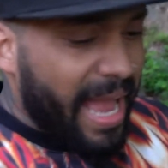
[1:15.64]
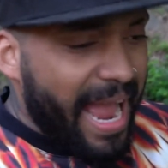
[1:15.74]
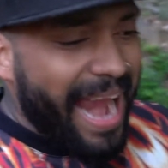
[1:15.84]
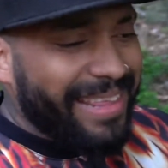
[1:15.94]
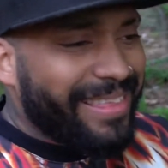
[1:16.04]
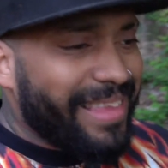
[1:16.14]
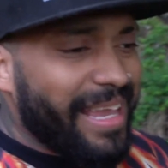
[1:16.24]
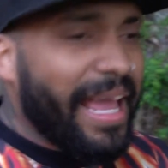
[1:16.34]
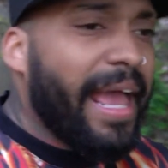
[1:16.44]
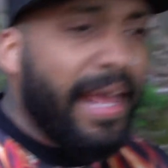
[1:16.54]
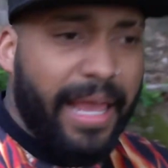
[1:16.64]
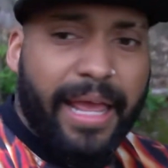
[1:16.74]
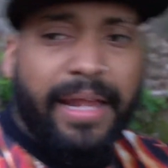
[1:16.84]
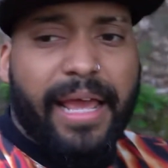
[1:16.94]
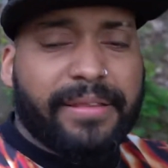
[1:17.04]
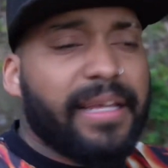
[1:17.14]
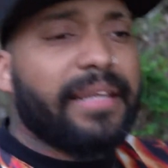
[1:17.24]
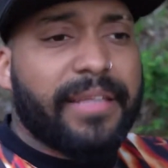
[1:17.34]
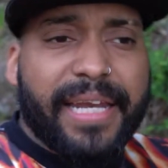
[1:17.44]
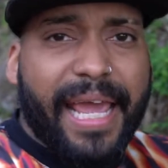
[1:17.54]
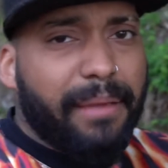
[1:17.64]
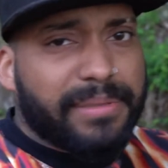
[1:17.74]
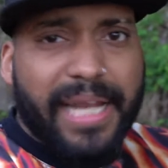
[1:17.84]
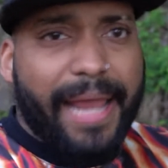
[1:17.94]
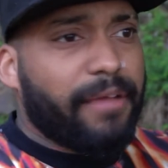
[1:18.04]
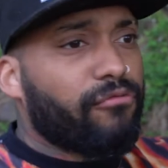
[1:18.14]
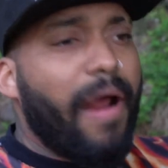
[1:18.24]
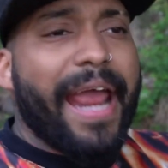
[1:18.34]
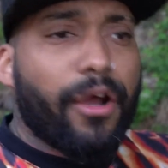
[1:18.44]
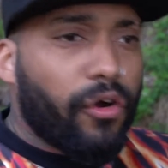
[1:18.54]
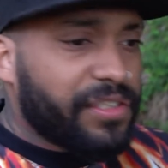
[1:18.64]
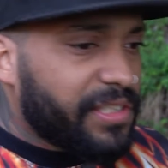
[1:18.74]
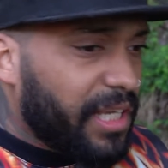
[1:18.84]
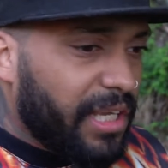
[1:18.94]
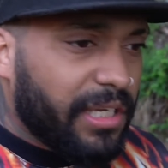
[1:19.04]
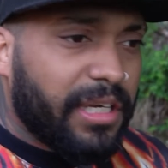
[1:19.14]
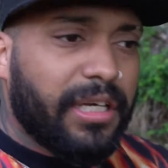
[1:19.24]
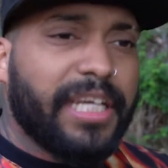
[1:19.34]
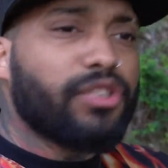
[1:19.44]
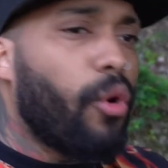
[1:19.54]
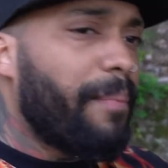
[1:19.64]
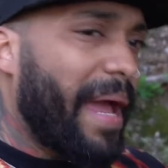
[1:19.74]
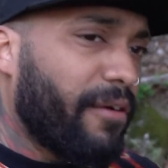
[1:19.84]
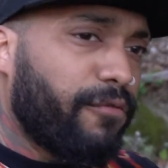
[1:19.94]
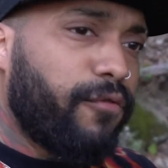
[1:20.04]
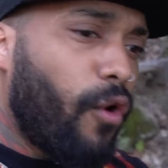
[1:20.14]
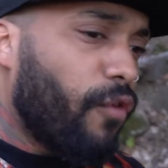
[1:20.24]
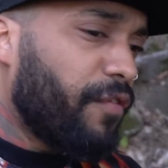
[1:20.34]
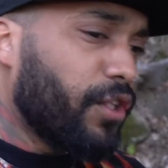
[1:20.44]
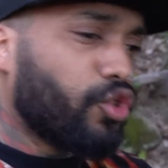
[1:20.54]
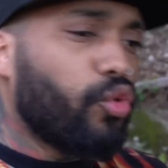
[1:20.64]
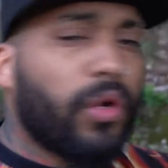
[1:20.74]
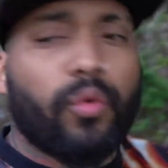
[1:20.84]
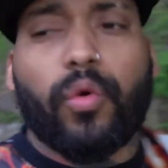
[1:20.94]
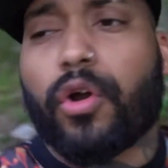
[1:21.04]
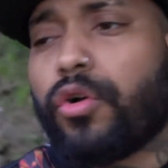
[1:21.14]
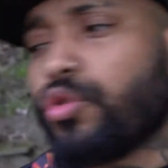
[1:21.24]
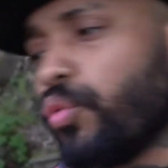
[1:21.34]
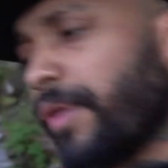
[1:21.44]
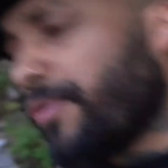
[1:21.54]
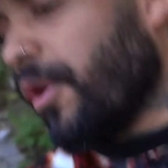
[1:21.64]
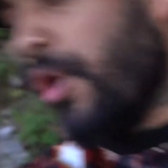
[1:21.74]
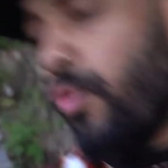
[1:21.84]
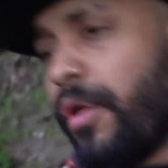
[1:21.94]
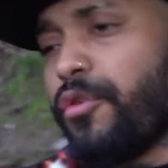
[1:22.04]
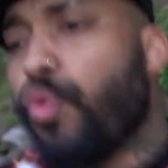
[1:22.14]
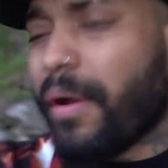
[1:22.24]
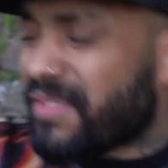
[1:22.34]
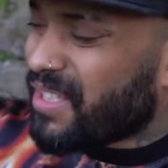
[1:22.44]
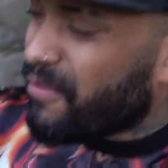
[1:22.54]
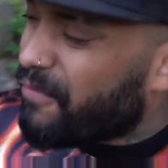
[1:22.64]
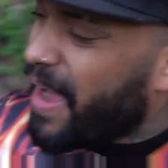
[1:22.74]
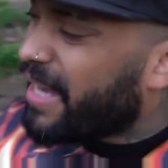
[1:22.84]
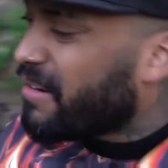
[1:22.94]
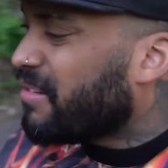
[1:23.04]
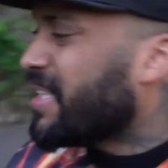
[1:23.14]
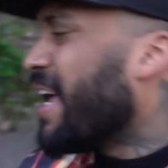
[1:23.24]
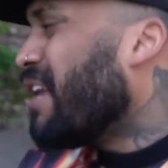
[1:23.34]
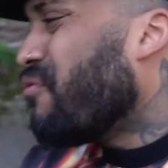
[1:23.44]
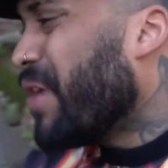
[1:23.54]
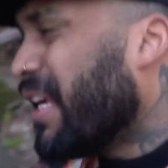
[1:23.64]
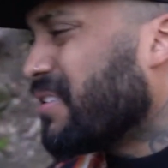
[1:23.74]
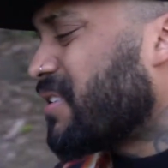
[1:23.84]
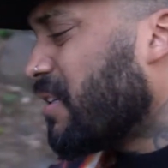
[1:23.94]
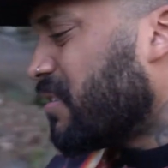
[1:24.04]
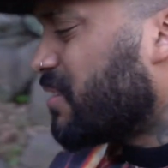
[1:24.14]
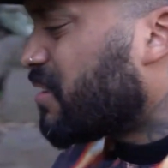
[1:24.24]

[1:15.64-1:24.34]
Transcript: I think, and the names like Ryan Garcia, he's going back and forth in the Twitter world with UFC fighters, Henry and such and